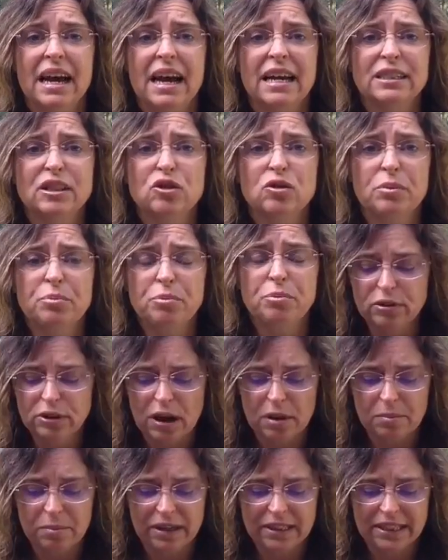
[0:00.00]
And so I
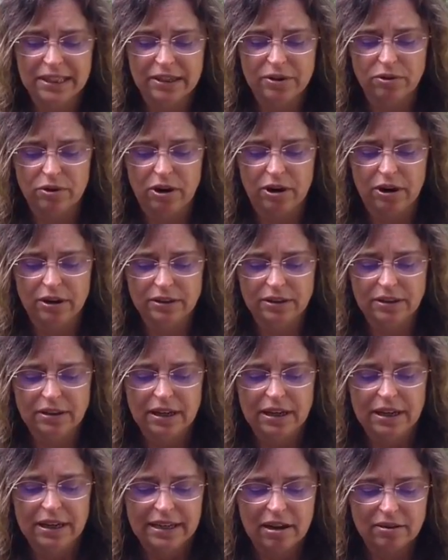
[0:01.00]
pulled out my tarot cards.
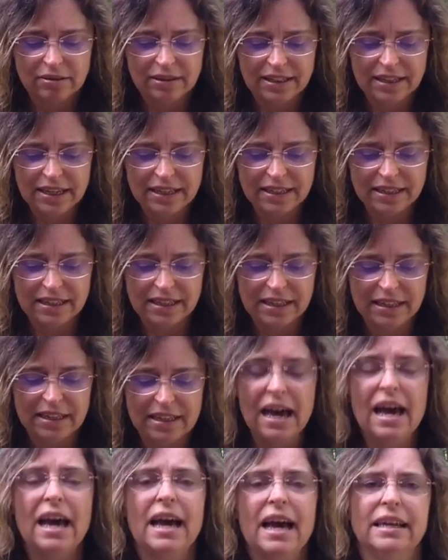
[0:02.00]
Now, since
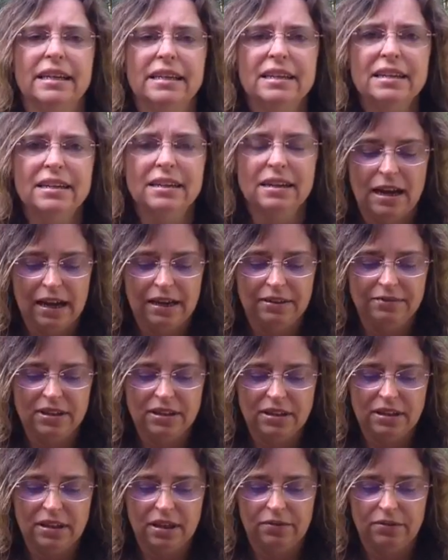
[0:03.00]
then, I've
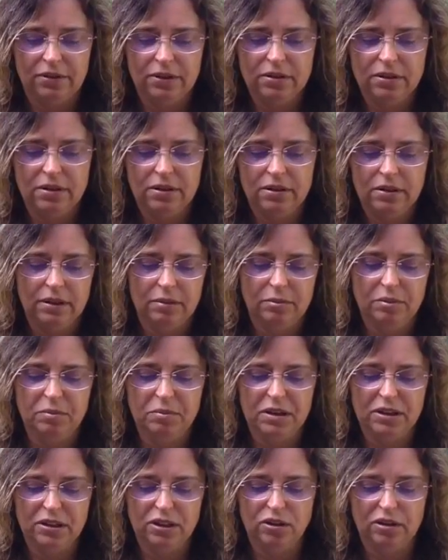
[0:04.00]
discovered, let me
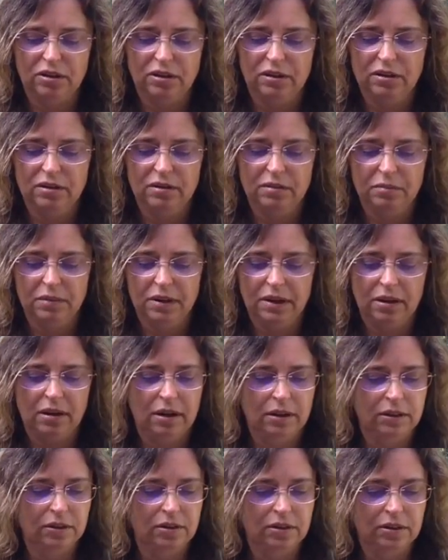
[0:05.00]
make sure my
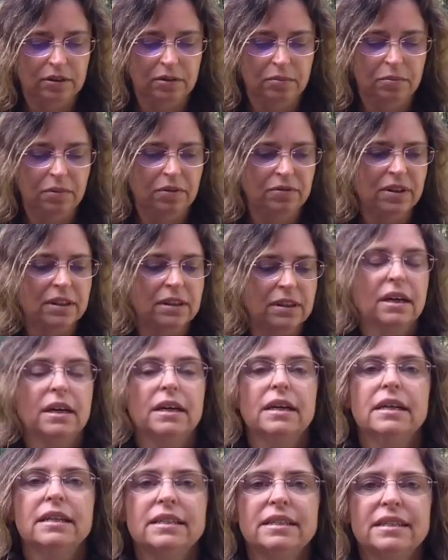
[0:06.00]
cards are perfect.
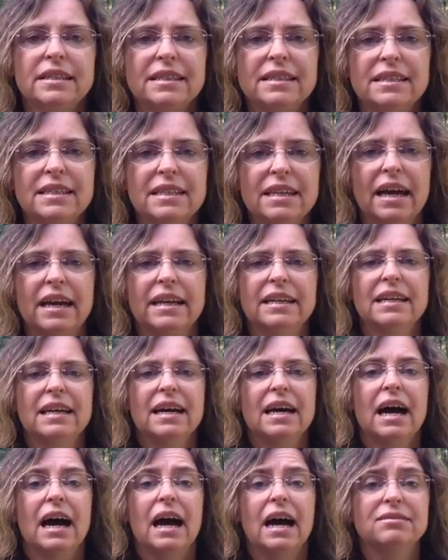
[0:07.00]
Since then,
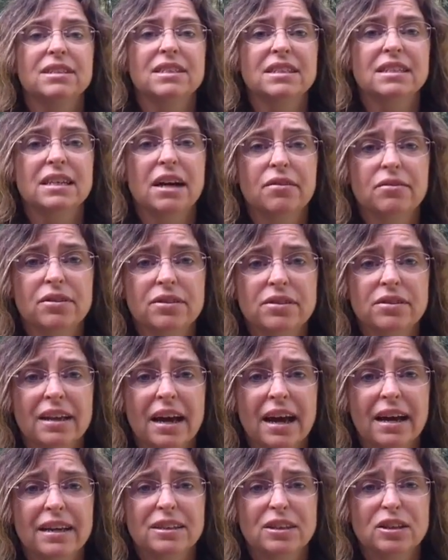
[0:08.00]
I've discovered
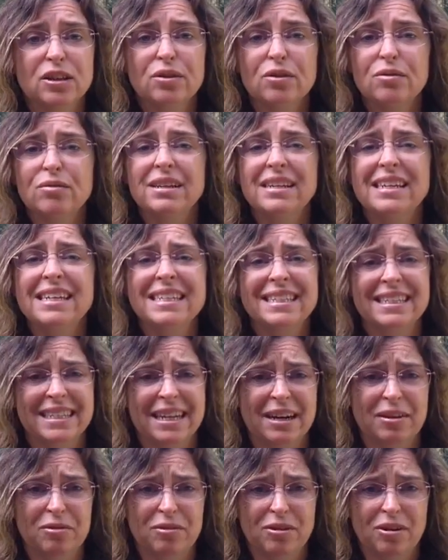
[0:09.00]
that you don't need
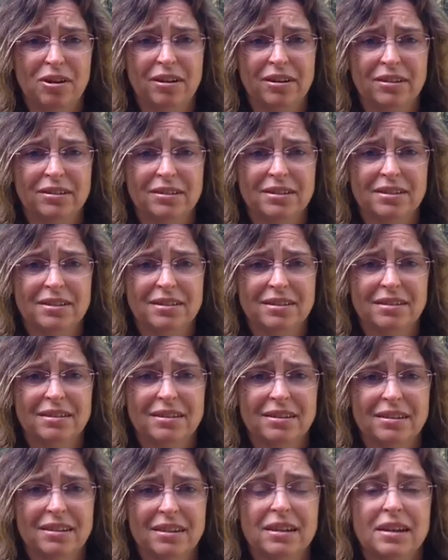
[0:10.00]
tarot cards,
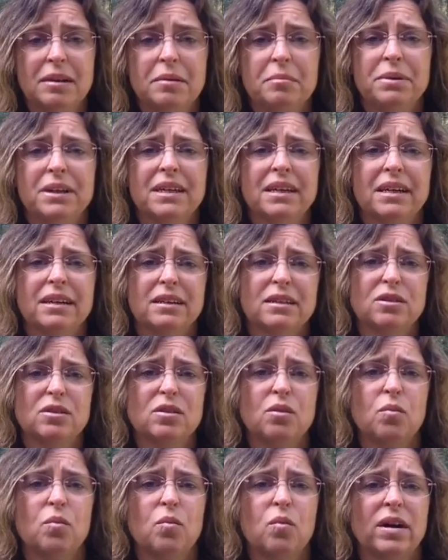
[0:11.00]

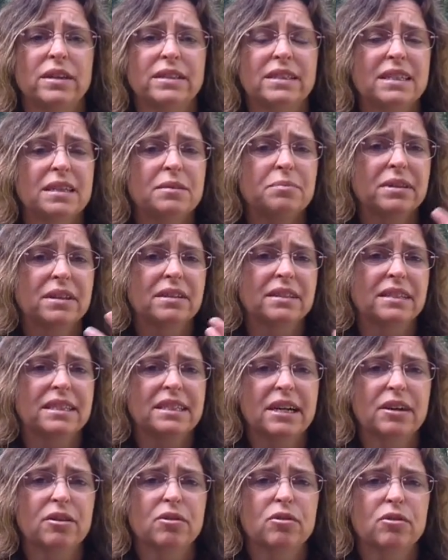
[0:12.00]
because what typically
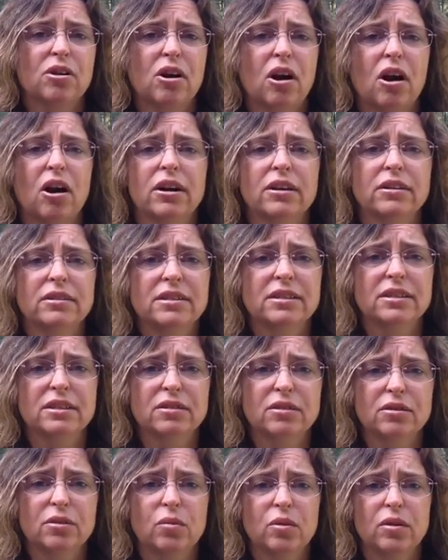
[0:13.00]
tarot cards
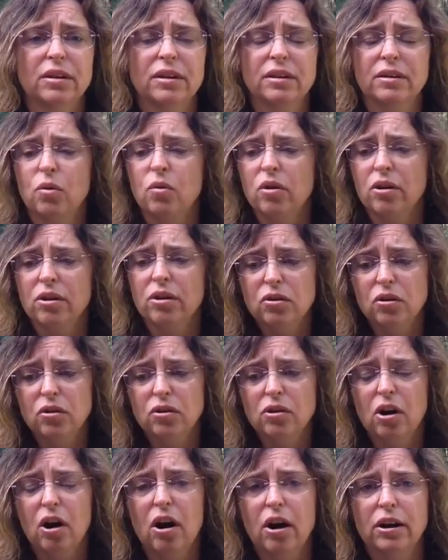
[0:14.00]
or
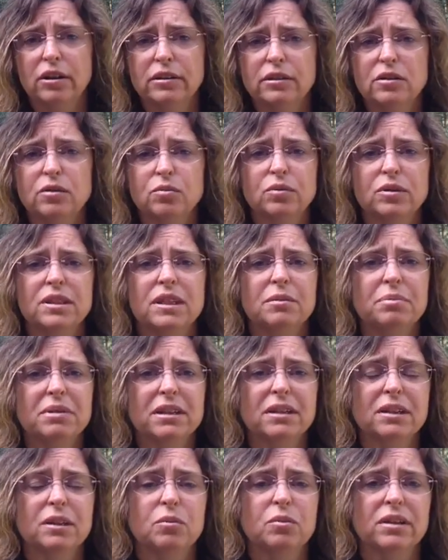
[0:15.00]
oracle cards,
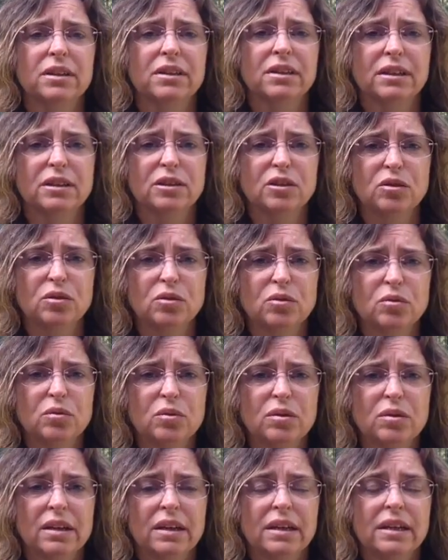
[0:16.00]
typically what they
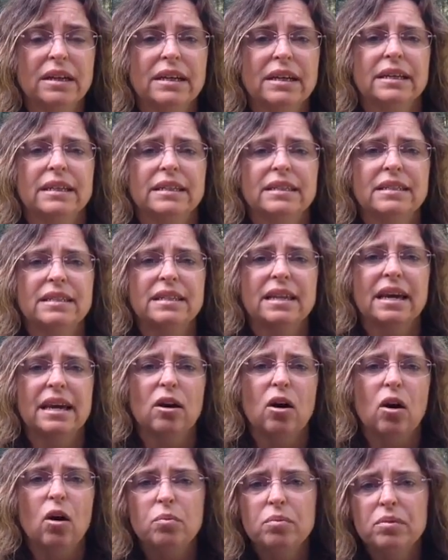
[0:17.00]
do is
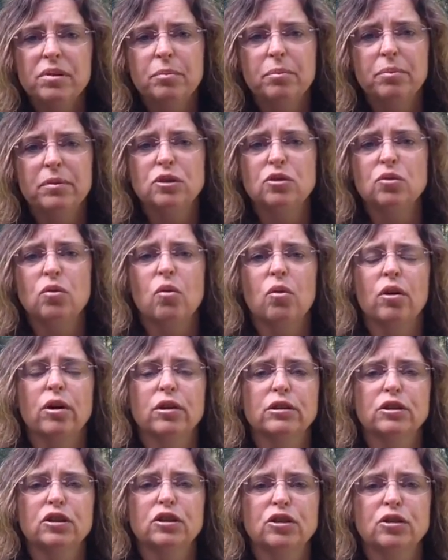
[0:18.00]
they open up a
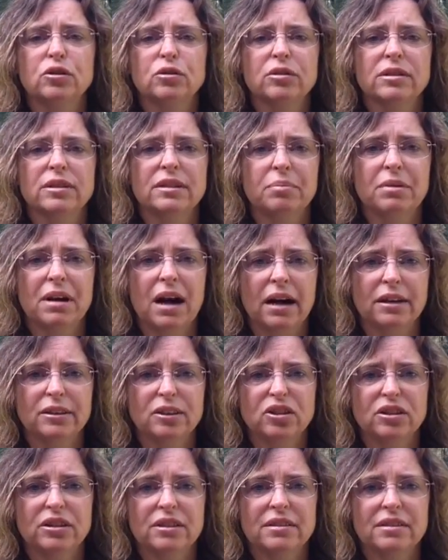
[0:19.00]
door to your
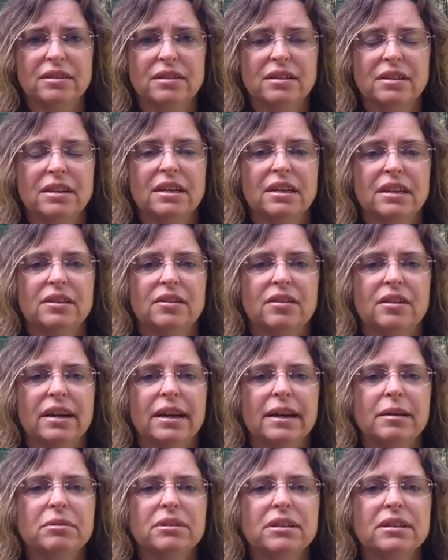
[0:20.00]
subconscious. They're
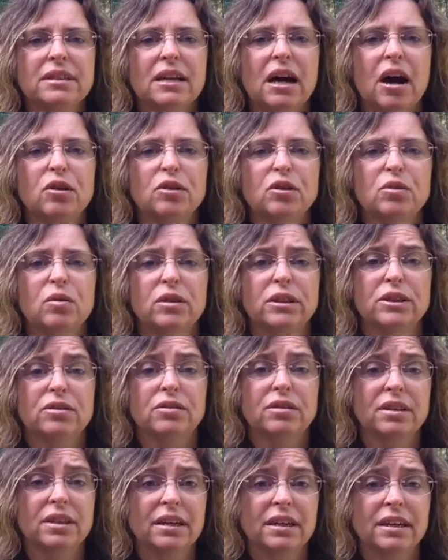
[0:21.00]
able to tell you what
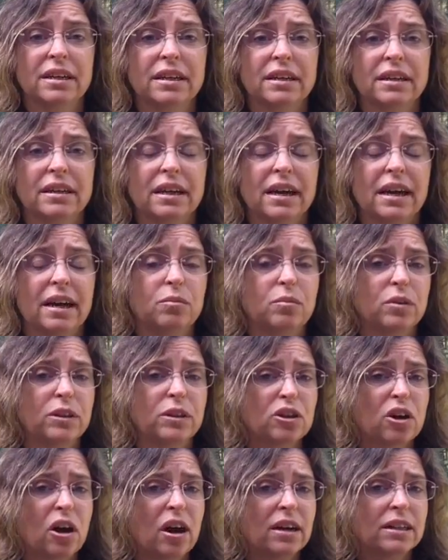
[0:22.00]
you're thinking. And
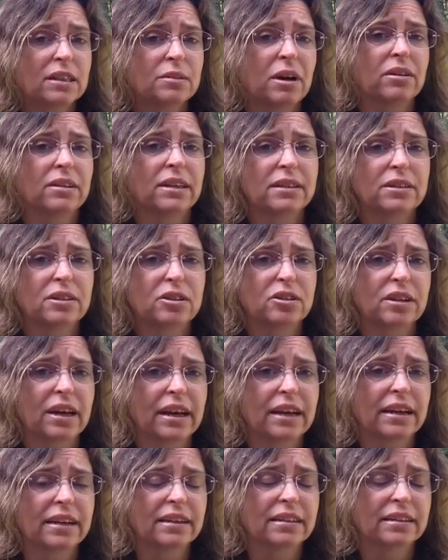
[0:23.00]
we talked about
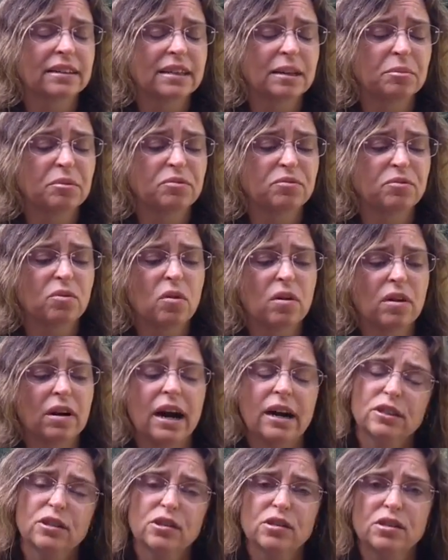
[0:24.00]
yesterday and the day before
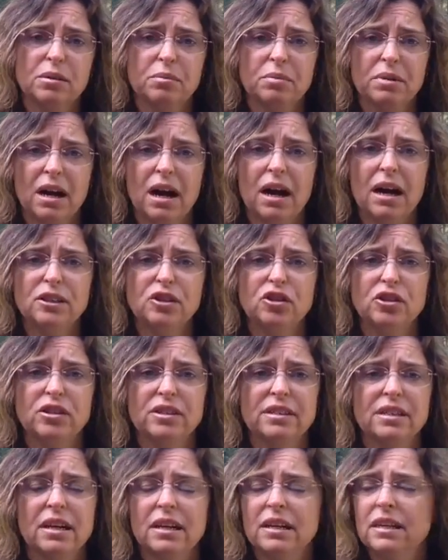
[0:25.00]
how your
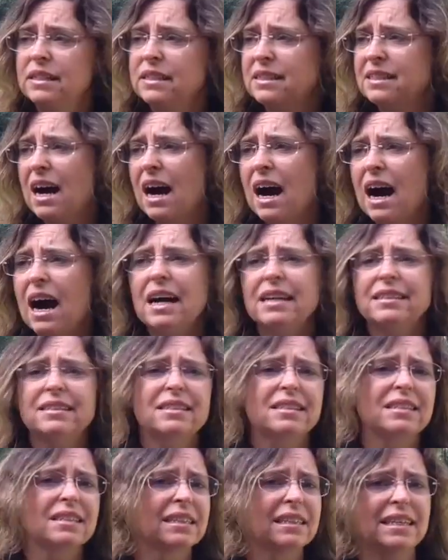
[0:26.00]
subconscious is
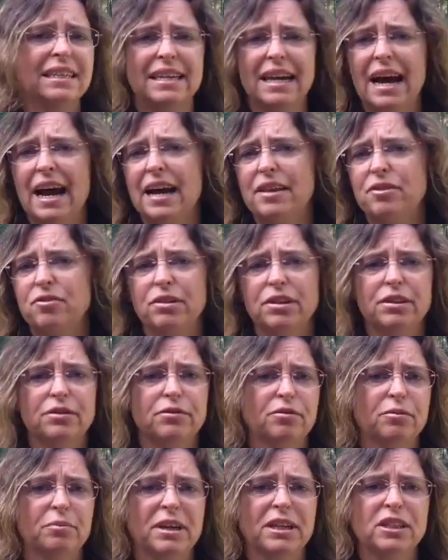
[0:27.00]
constantly gathering
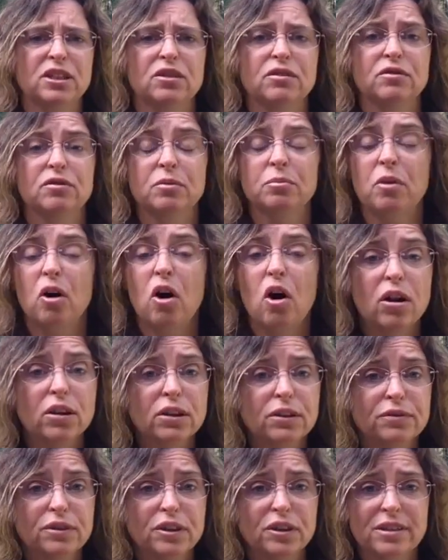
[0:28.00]
information from
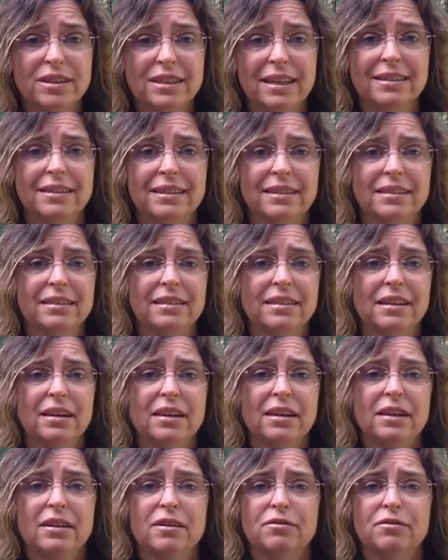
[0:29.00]
all of your senses.
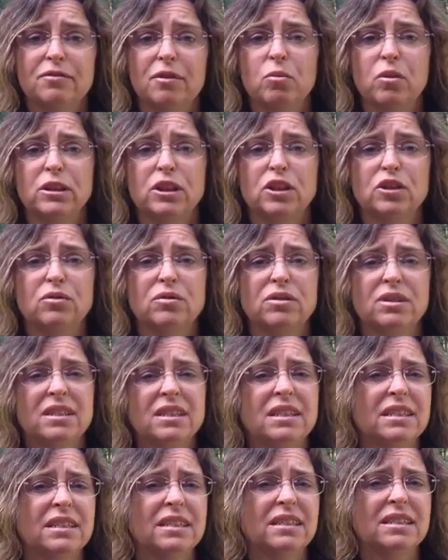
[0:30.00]
From what you
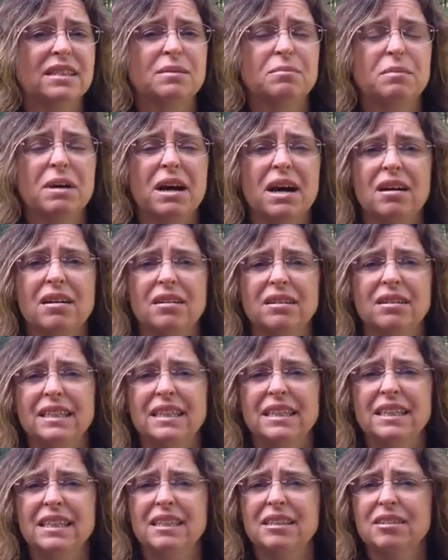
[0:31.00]
see, smell,
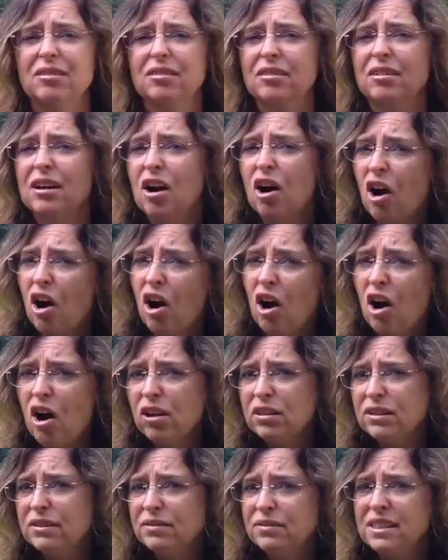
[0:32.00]
hear,
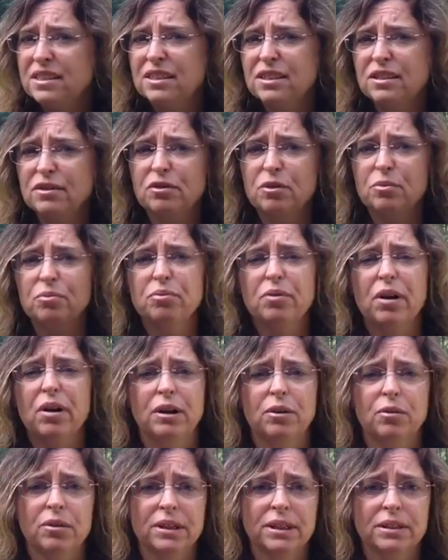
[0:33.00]
all of these different
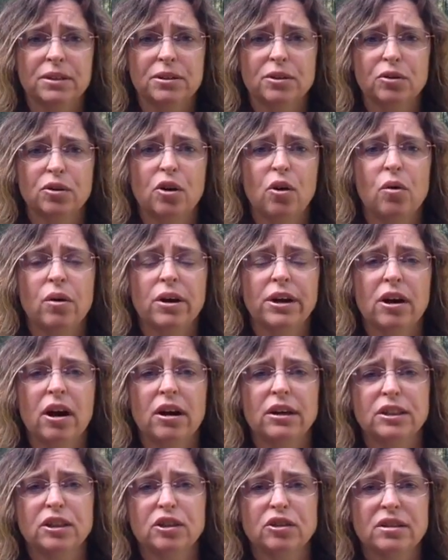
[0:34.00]
priorities are going
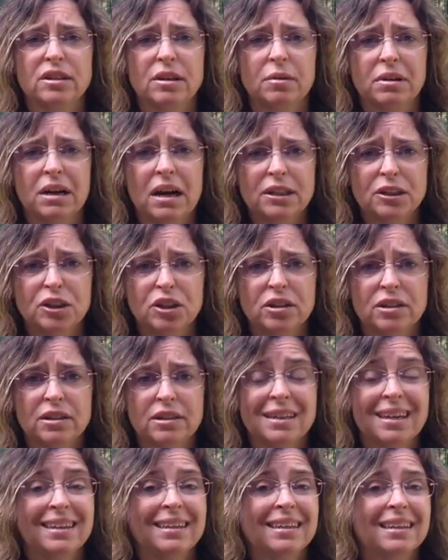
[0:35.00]
on in your
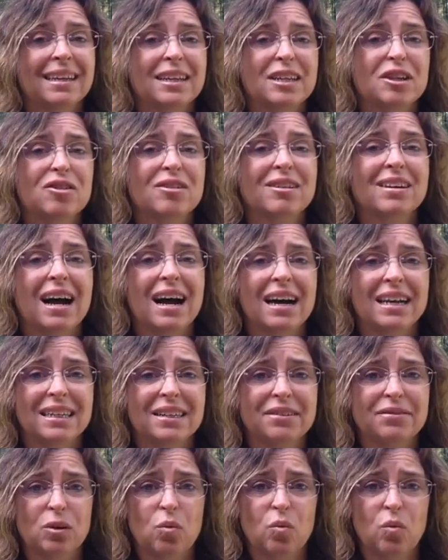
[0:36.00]
subconscious that you're not
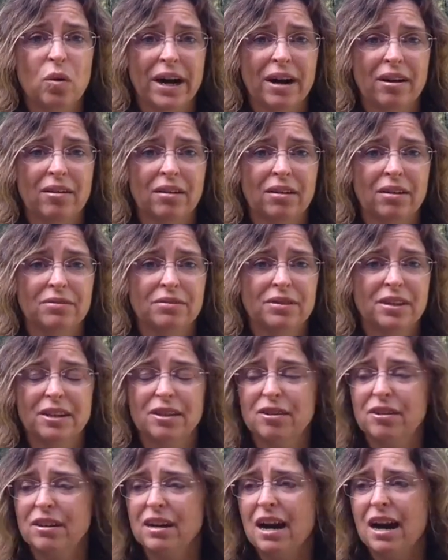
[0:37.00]
even aware of,
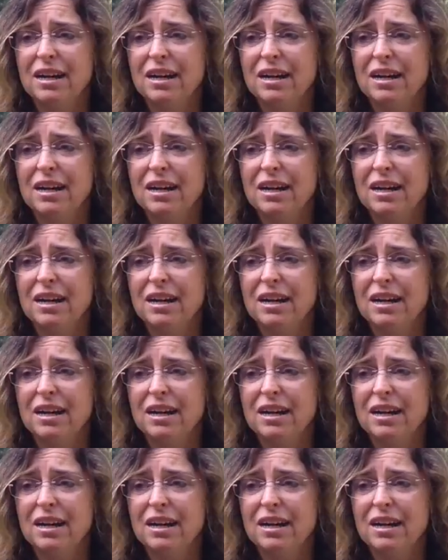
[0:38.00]
that your